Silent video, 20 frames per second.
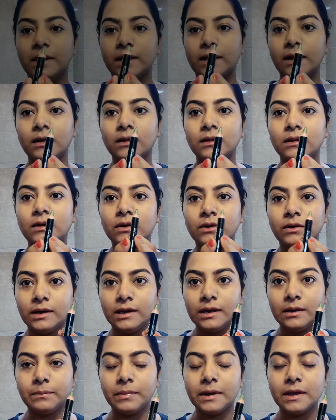So I'm taking
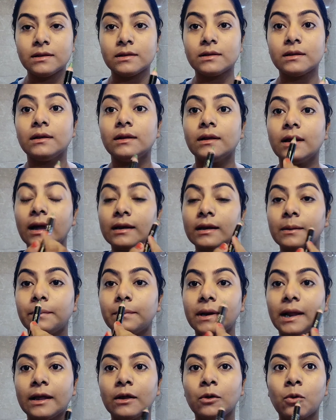the green pencil
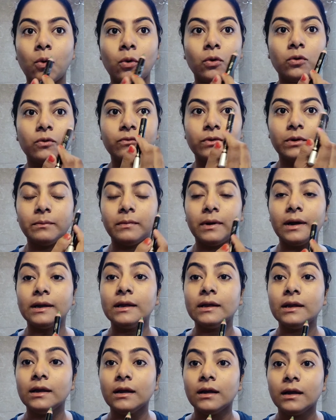and applying all over
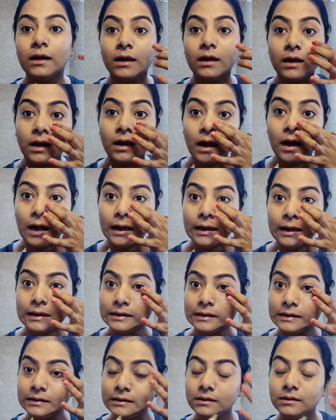my
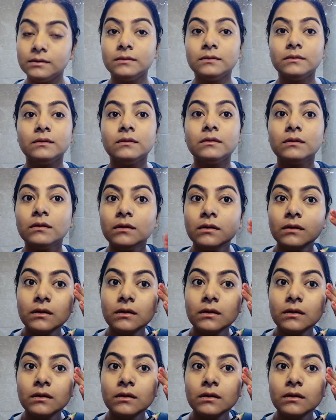eyelid.